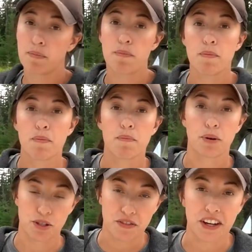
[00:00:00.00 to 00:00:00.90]
have
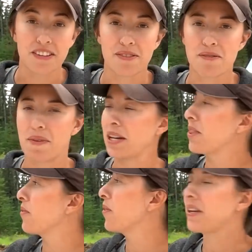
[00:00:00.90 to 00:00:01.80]
persevered. We made it
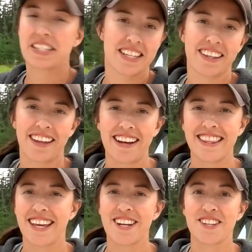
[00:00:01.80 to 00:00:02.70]
through. We can see the light at
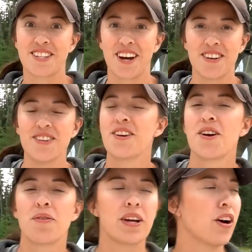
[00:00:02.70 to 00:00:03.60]
the end of the tunnel.
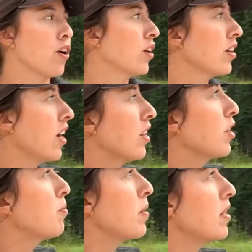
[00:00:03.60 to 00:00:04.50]
We are a
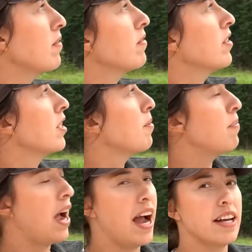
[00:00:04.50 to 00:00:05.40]
little bit
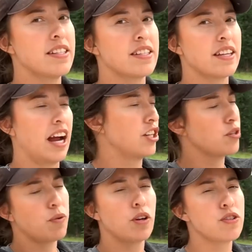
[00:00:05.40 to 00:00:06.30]
past, actually
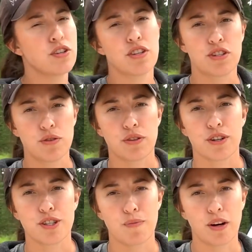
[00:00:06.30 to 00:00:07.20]
we're closer to the
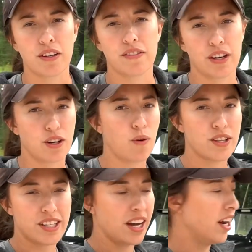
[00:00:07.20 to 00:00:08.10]
2/3 mark of the
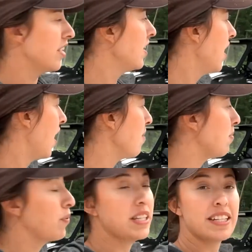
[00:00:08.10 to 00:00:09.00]
Quonset hut,
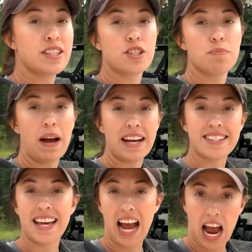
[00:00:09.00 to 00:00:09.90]
but we did surpass
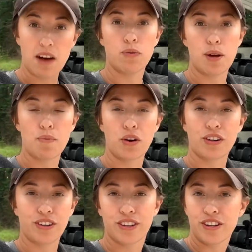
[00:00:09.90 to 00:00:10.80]
the halfway mark
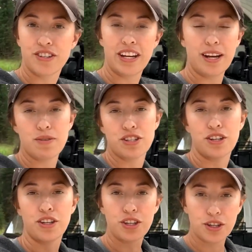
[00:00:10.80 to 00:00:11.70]
earlier today, which is a